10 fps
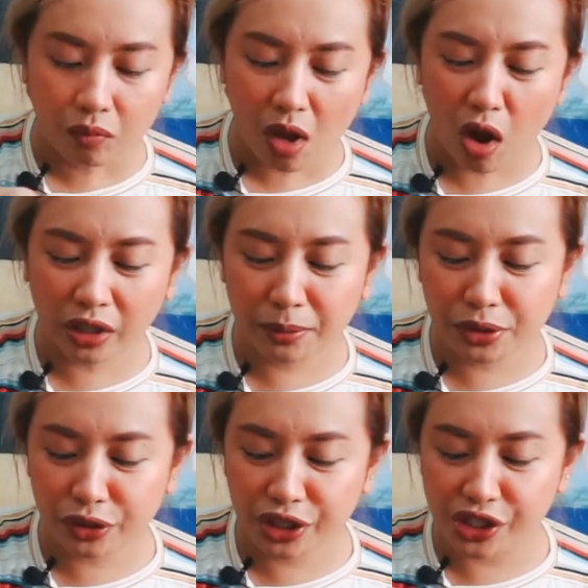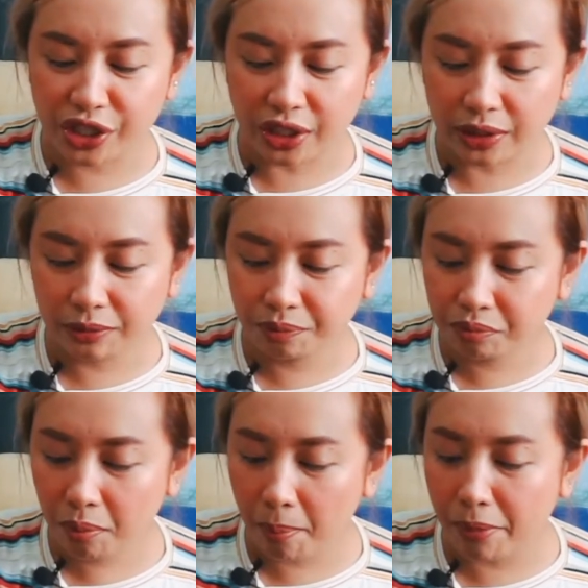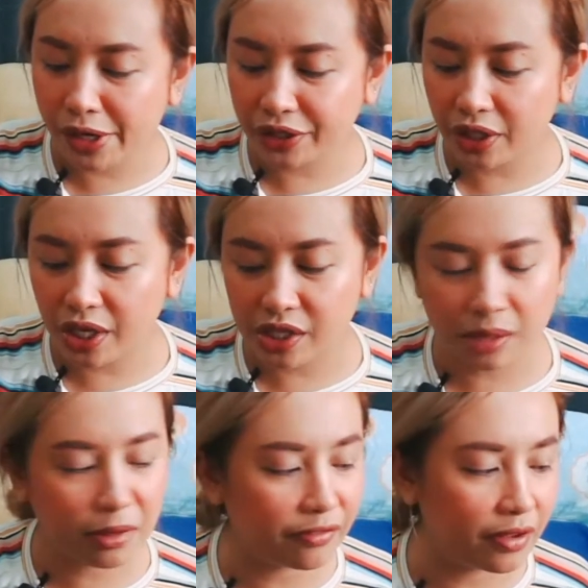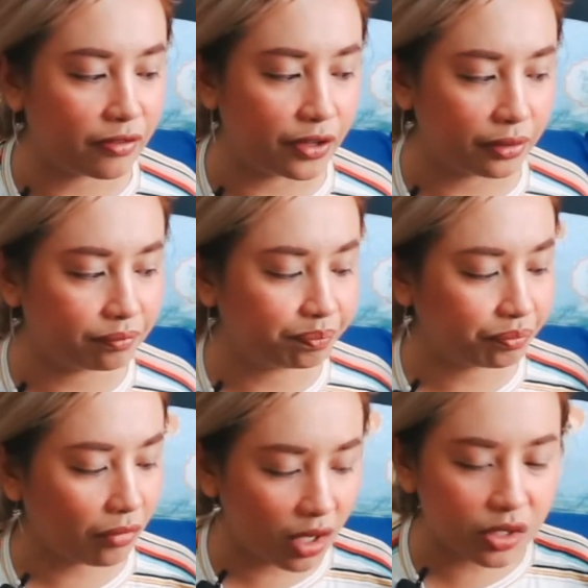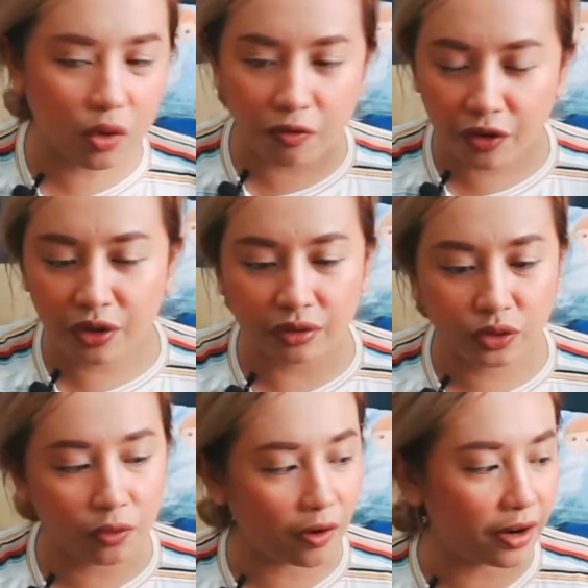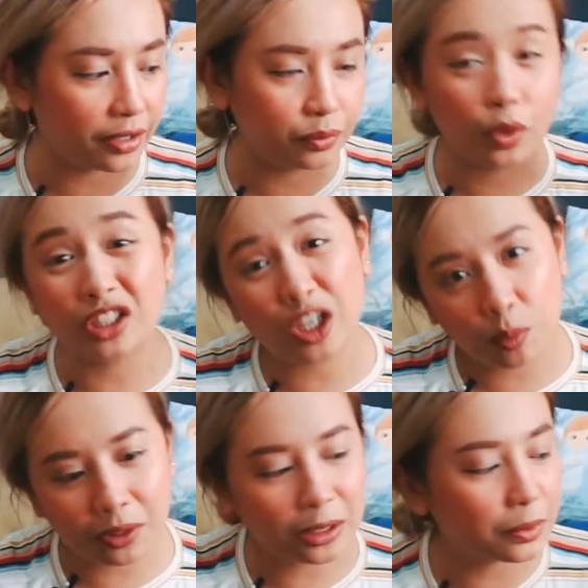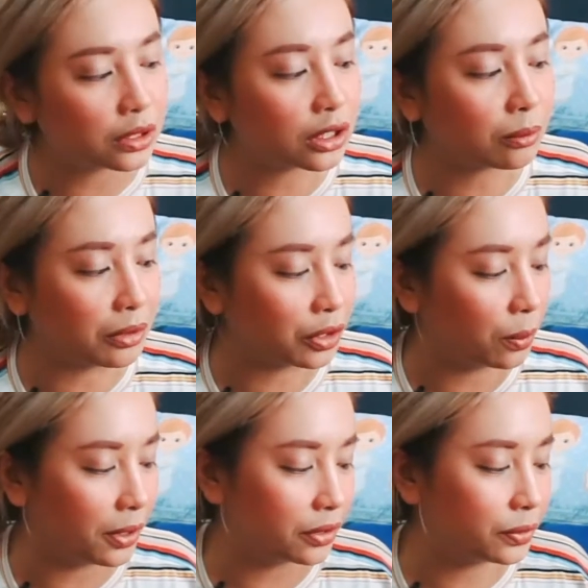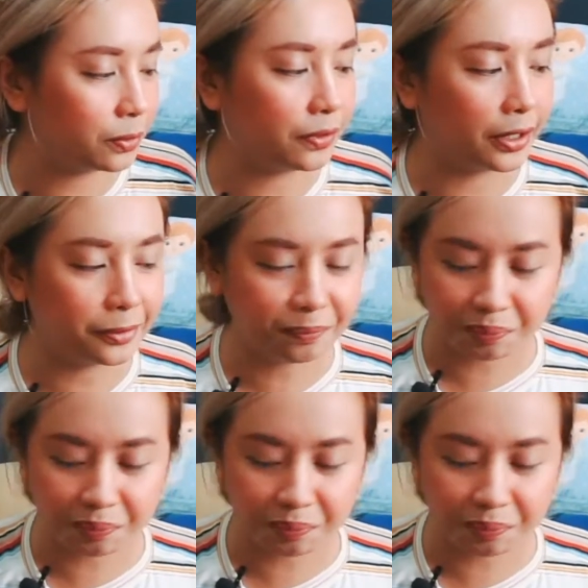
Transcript: Okay naman yung original, but it's not my favorite. So far, well, dalawa pa lang naman natikman ko, pero so far,